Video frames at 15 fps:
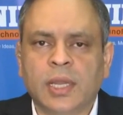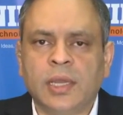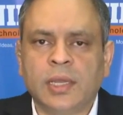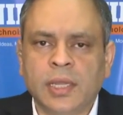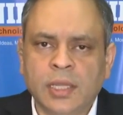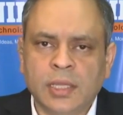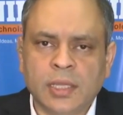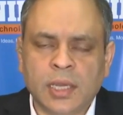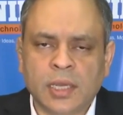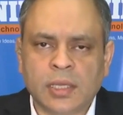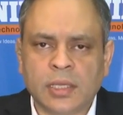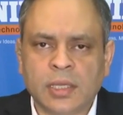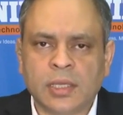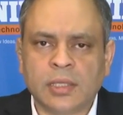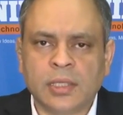a reality
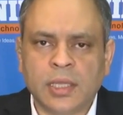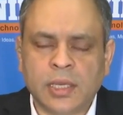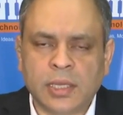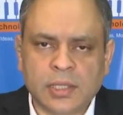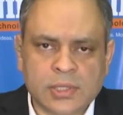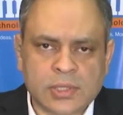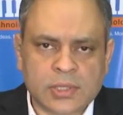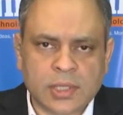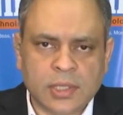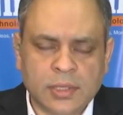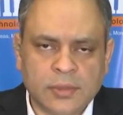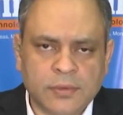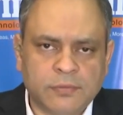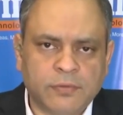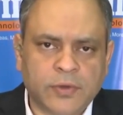that uh, there is
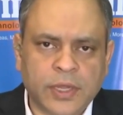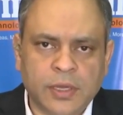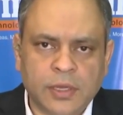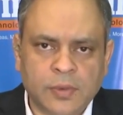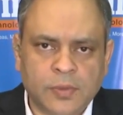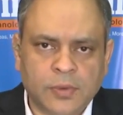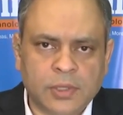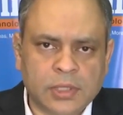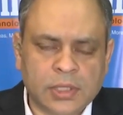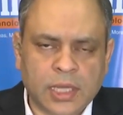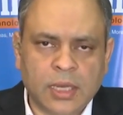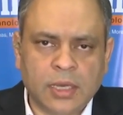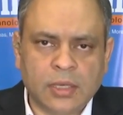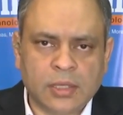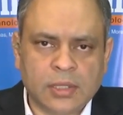a fight for
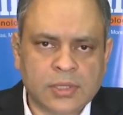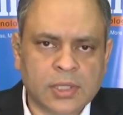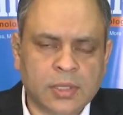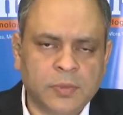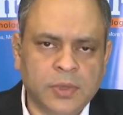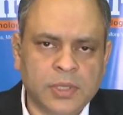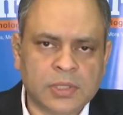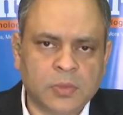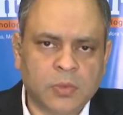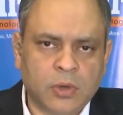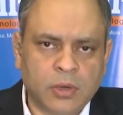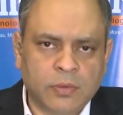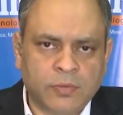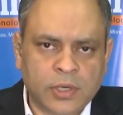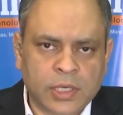talent, in some ways a
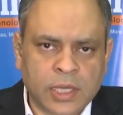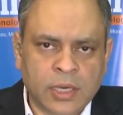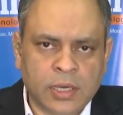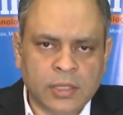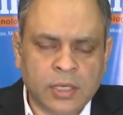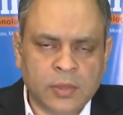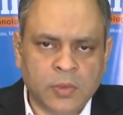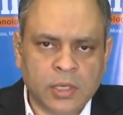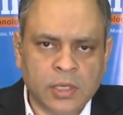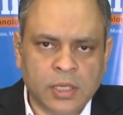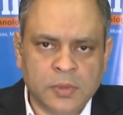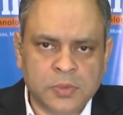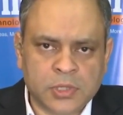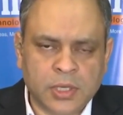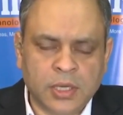war for talent that one
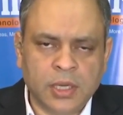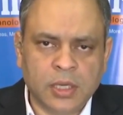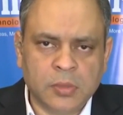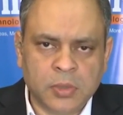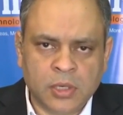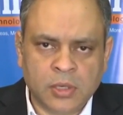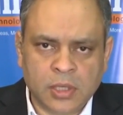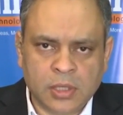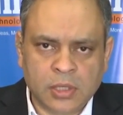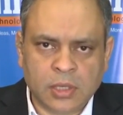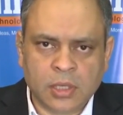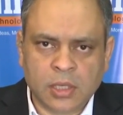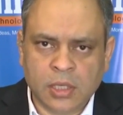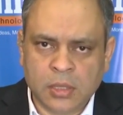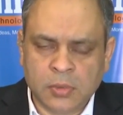keeps reading about and
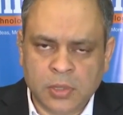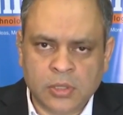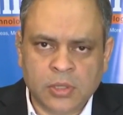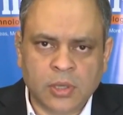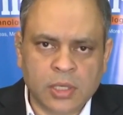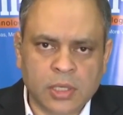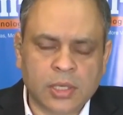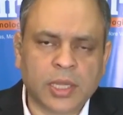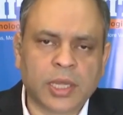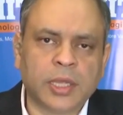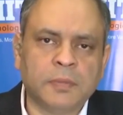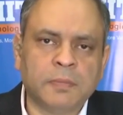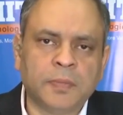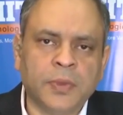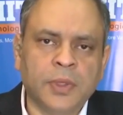talking about all the
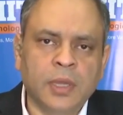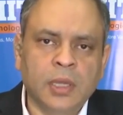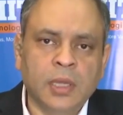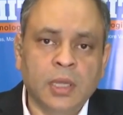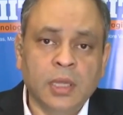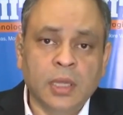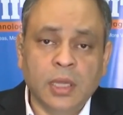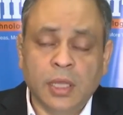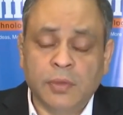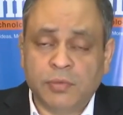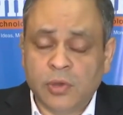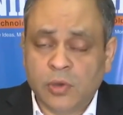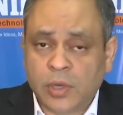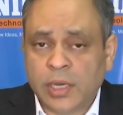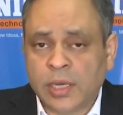time.
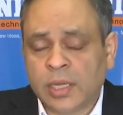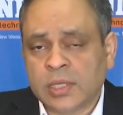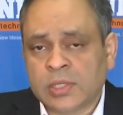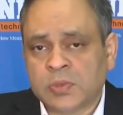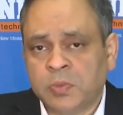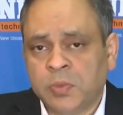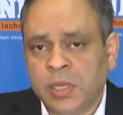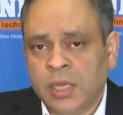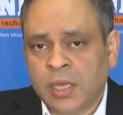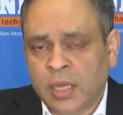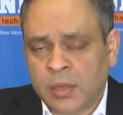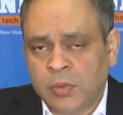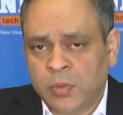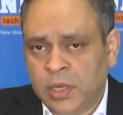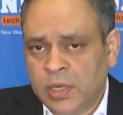If you look at us, we
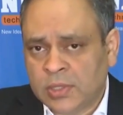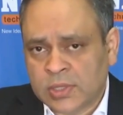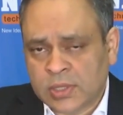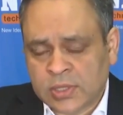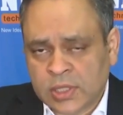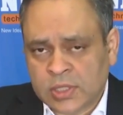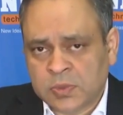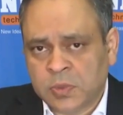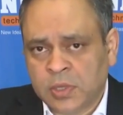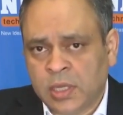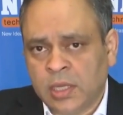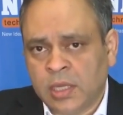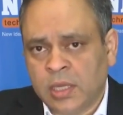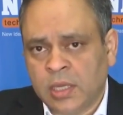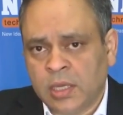have very
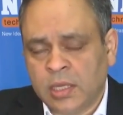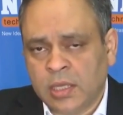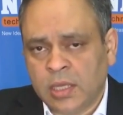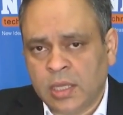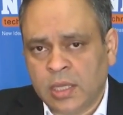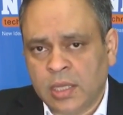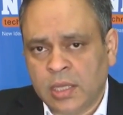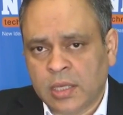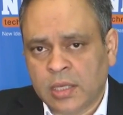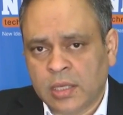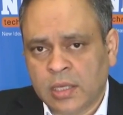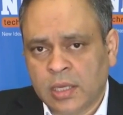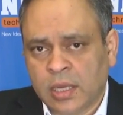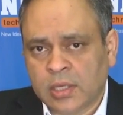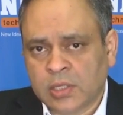successfully in the
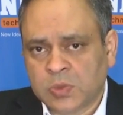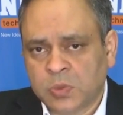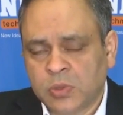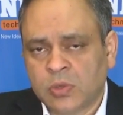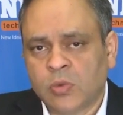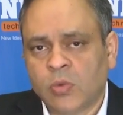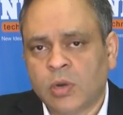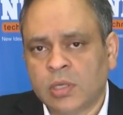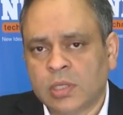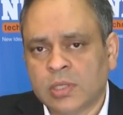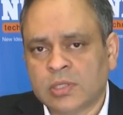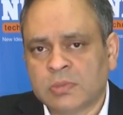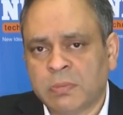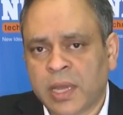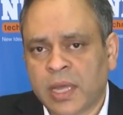uh, last four
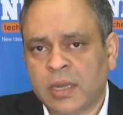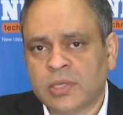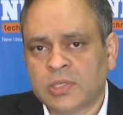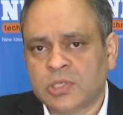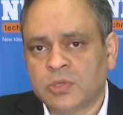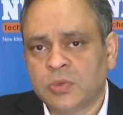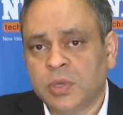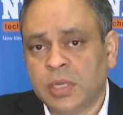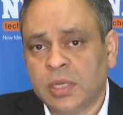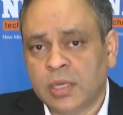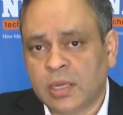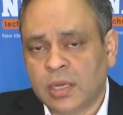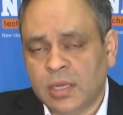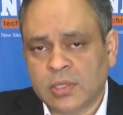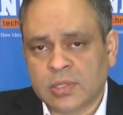quarters managed to
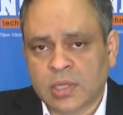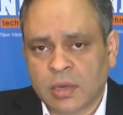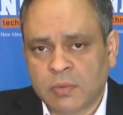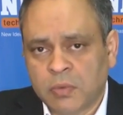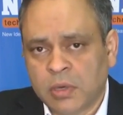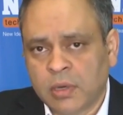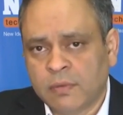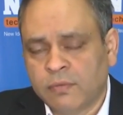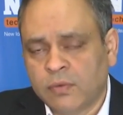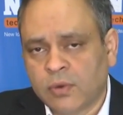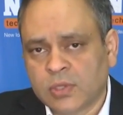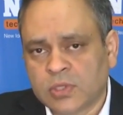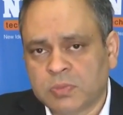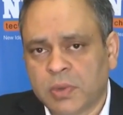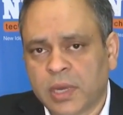increase our
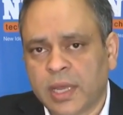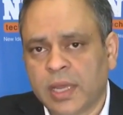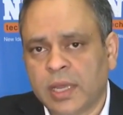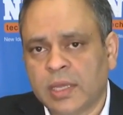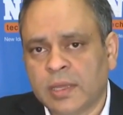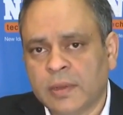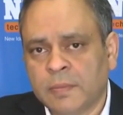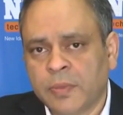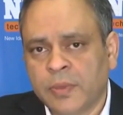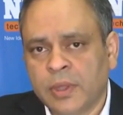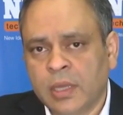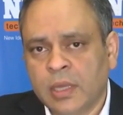workforce by